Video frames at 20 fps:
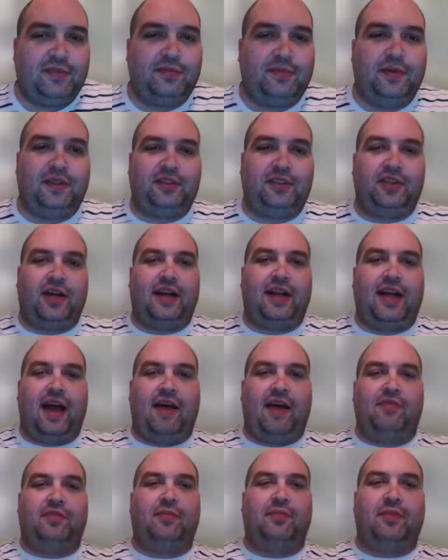but try to
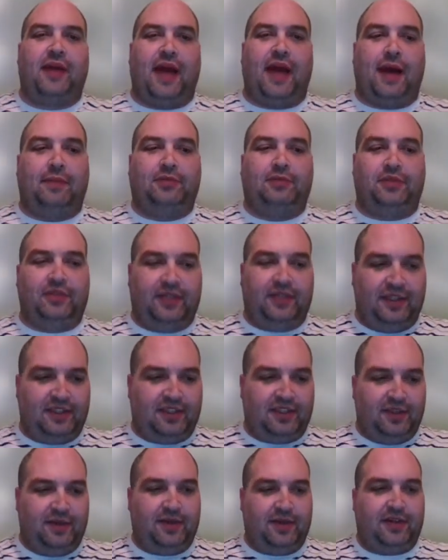have them capture it
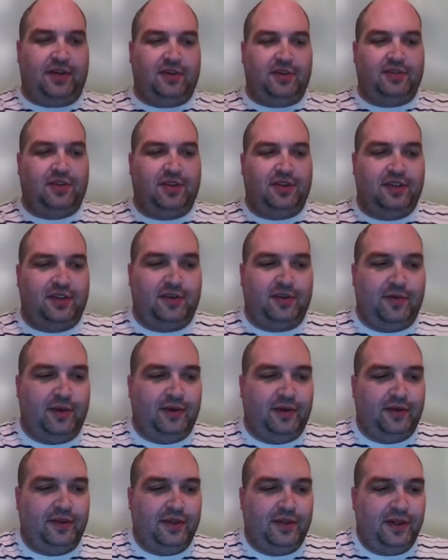so it goes on the
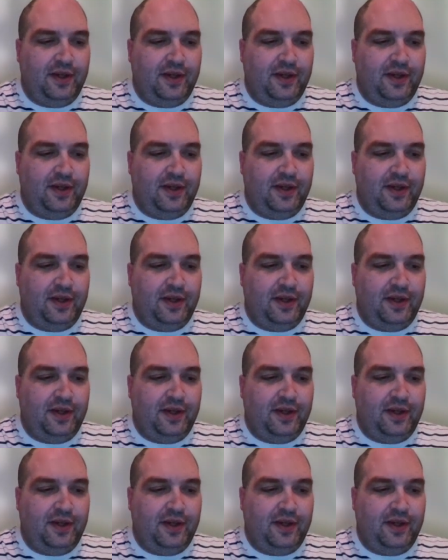quilt.